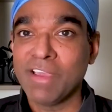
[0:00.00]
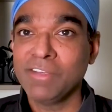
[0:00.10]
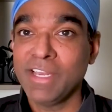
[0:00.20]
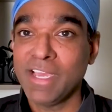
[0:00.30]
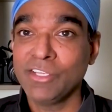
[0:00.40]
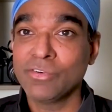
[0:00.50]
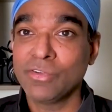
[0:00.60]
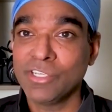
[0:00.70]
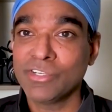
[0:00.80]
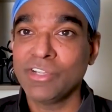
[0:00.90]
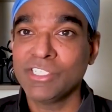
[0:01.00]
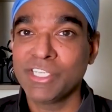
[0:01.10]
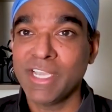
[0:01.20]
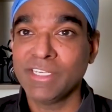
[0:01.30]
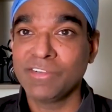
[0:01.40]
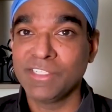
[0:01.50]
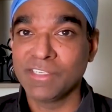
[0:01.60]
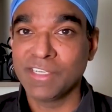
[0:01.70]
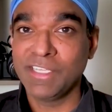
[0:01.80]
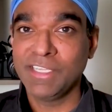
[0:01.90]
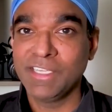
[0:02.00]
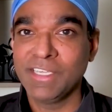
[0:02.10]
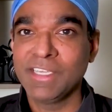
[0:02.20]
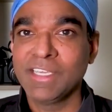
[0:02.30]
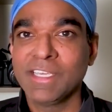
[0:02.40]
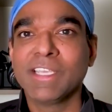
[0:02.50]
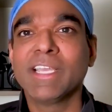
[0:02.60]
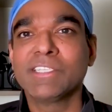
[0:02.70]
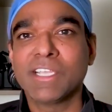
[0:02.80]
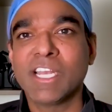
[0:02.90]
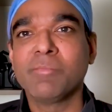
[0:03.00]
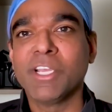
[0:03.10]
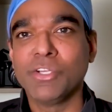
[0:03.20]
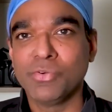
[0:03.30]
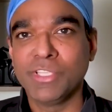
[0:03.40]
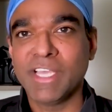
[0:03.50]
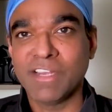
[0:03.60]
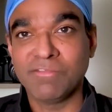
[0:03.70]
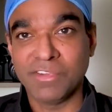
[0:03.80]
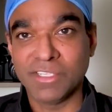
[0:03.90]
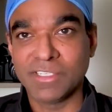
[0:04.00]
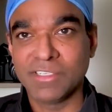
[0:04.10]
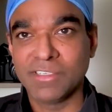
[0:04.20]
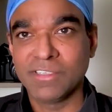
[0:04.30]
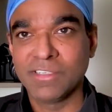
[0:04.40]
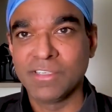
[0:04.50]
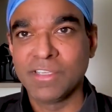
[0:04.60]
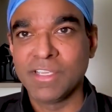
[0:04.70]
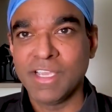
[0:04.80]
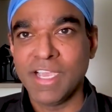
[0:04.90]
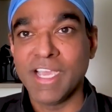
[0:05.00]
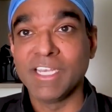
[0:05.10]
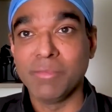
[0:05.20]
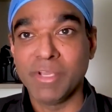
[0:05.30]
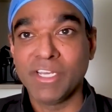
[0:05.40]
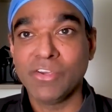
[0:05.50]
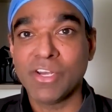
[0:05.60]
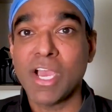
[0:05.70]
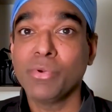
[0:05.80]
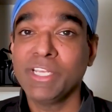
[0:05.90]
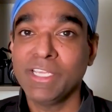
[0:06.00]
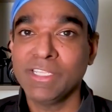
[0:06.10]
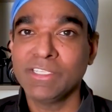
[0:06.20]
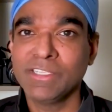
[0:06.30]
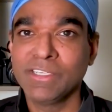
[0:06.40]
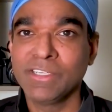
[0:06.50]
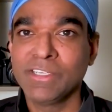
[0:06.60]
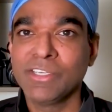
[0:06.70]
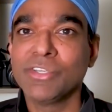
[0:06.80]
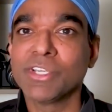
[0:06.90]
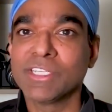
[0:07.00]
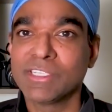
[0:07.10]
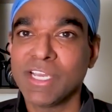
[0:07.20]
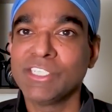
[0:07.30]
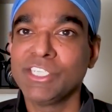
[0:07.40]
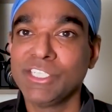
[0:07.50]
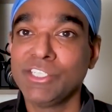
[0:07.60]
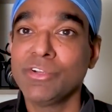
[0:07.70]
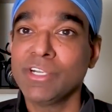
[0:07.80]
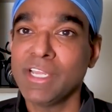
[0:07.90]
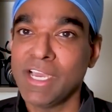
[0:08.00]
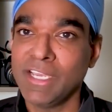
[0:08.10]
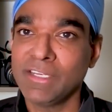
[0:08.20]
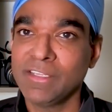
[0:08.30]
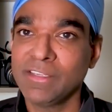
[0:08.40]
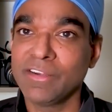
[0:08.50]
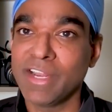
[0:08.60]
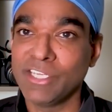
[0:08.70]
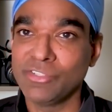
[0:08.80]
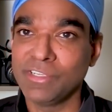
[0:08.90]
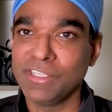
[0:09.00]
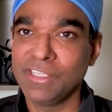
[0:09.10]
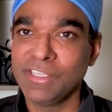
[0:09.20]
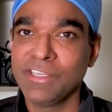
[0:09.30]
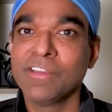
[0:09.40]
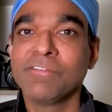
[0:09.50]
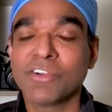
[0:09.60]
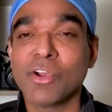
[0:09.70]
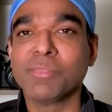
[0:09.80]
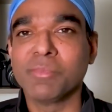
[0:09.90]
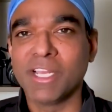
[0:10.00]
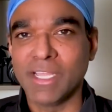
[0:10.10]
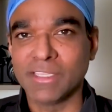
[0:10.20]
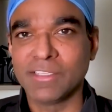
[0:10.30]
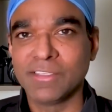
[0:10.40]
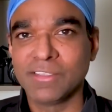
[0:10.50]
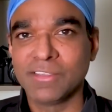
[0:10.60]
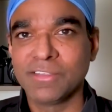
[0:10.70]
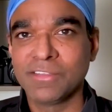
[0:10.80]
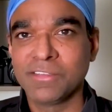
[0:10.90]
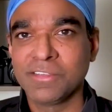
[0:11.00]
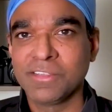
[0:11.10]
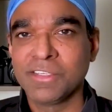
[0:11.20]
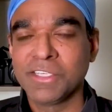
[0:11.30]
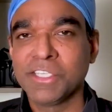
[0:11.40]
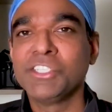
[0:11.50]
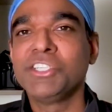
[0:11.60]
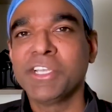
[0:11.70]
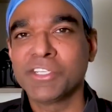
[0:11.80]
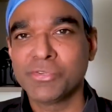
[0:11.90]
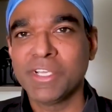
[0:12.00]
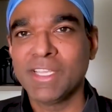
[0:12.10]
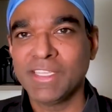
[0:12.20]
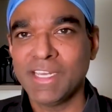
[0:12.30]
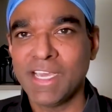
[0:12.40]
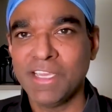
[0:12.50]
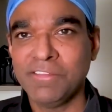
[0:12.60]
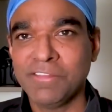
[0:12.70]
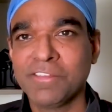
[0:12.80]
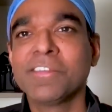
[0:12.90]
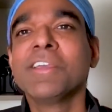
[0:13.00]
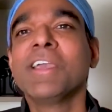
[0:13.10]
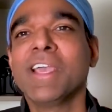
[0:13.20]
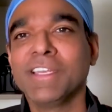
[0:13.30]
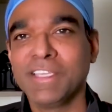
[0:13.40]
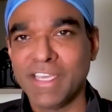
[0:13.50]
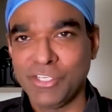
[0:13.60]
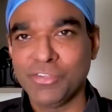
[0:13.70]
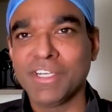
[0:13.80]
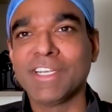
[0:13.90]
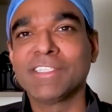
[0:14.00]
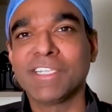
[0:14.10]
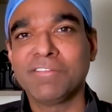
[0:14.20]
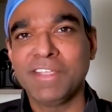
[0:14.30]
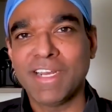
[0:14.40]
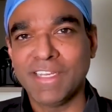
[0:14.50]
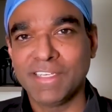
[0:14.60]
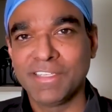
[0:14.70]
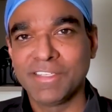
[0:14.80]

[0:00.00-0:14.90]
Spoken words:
haven't had your cholesterol checked recently, get started by doing that first. And depending on how it is, you can start changing your diet gradually for optimal health. Cheers to a healthy life and get your inner selfie right.